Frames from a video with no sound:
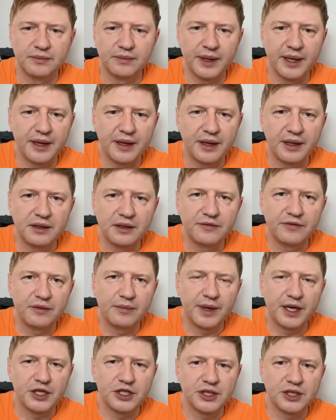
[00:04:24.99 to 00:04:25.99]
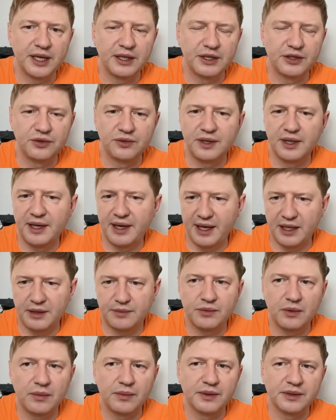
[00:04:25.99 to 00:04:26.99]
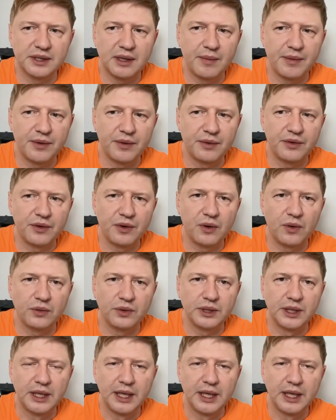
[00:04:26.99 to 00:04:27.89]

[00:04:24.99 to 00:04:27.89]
basic information and you can add probably something on your own